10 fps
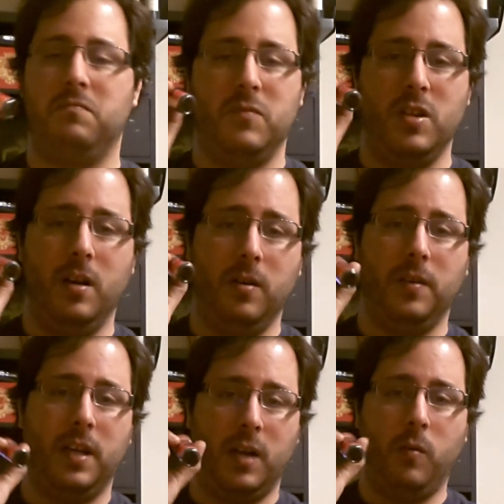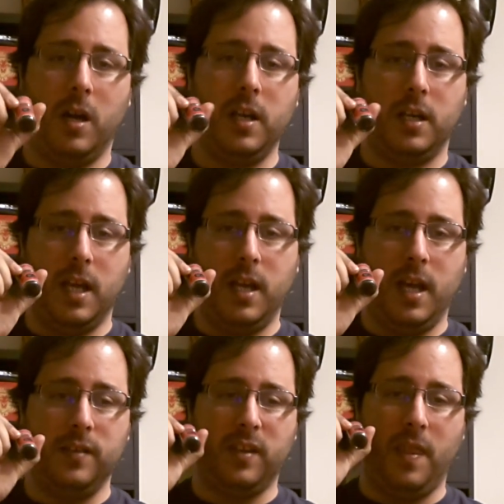know that I want it
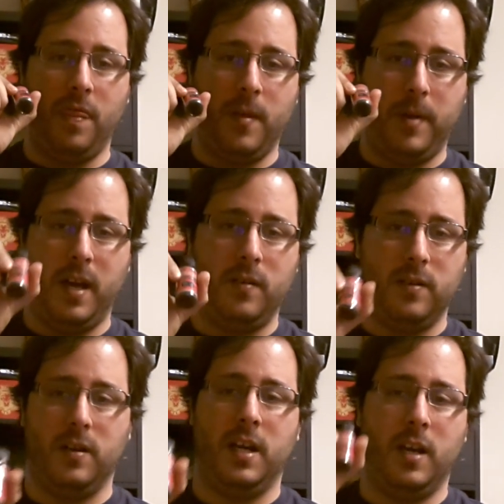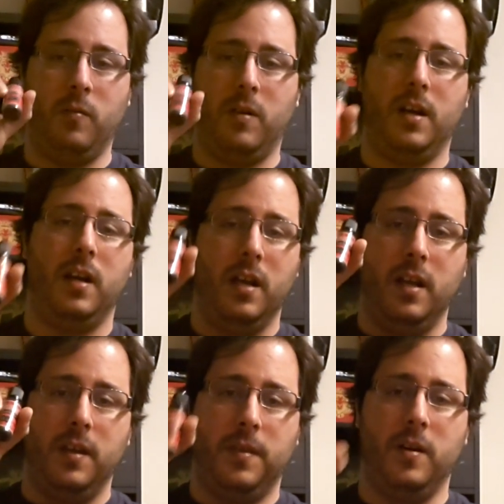as the Pounder, and I want
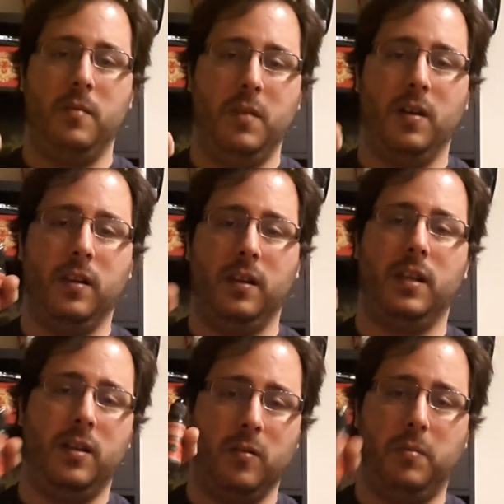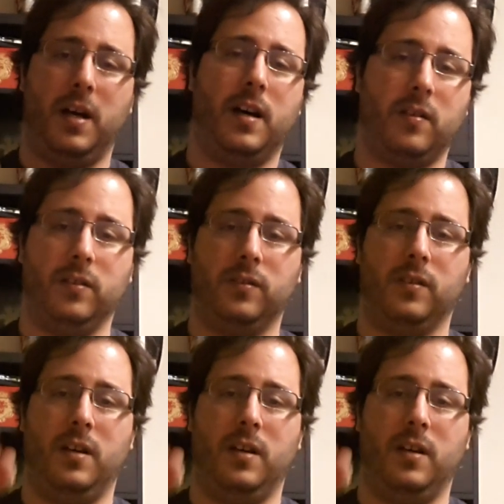30 milliliter bottles.